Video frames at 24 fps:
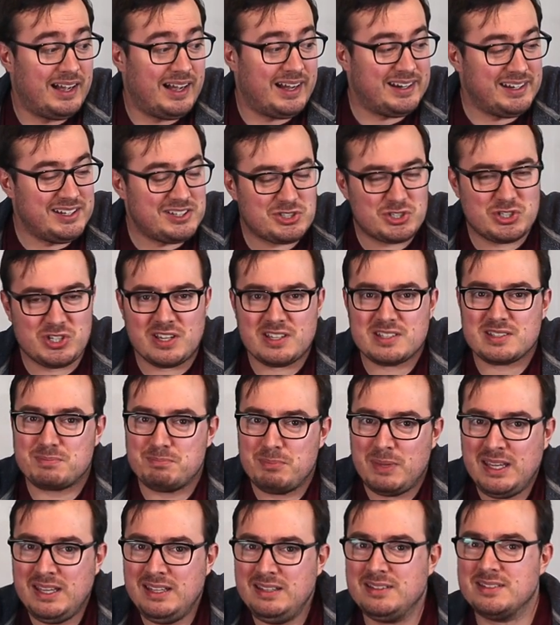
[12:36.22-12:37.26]
And it just
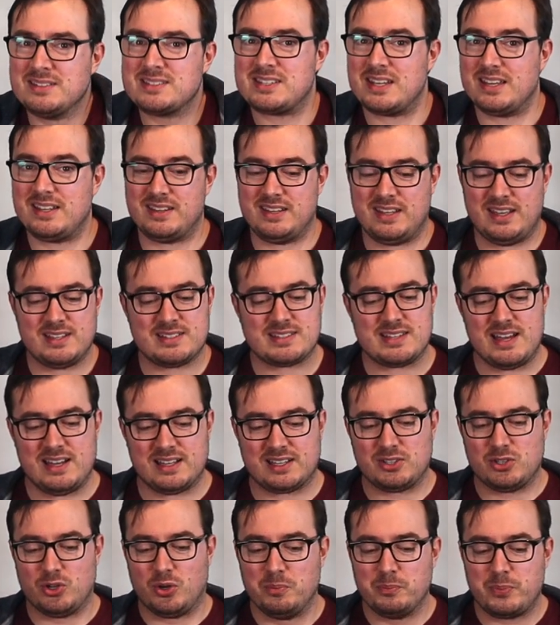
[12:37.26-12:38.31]
means that there's
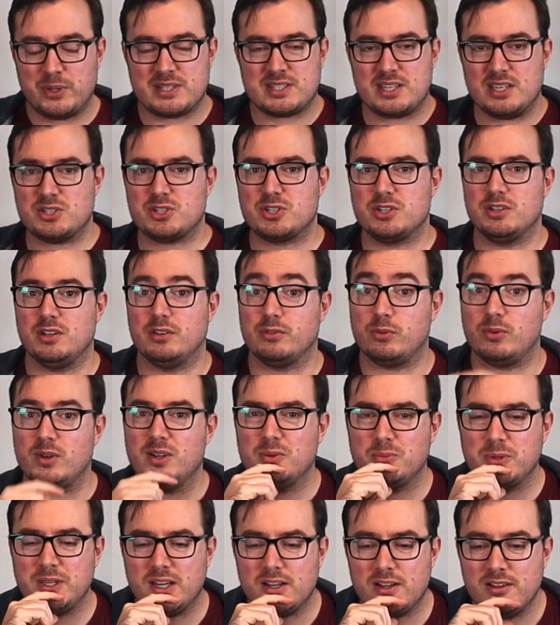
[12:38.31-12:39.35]
that competition of,
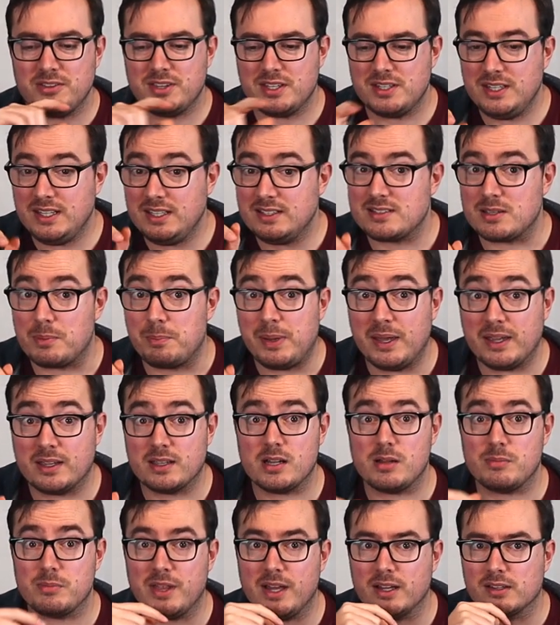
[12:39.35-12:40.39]
well, we either need to pick
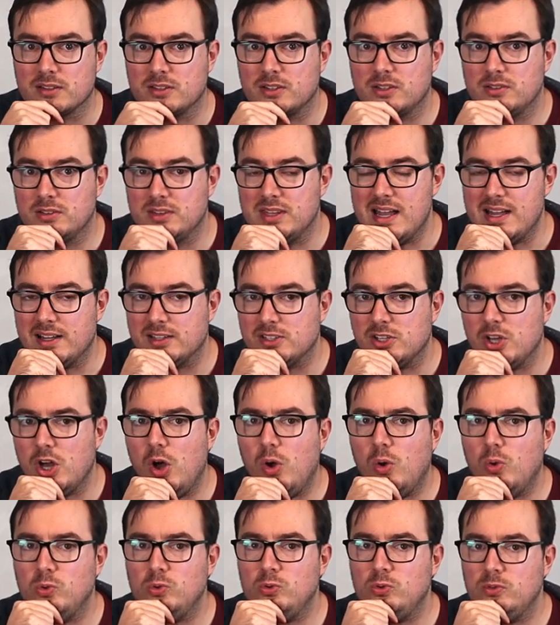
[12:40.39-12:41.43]
up that
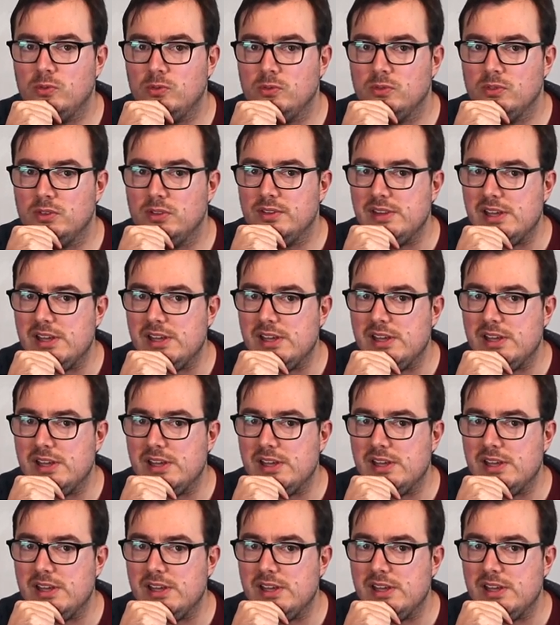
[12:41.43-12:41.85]
coal,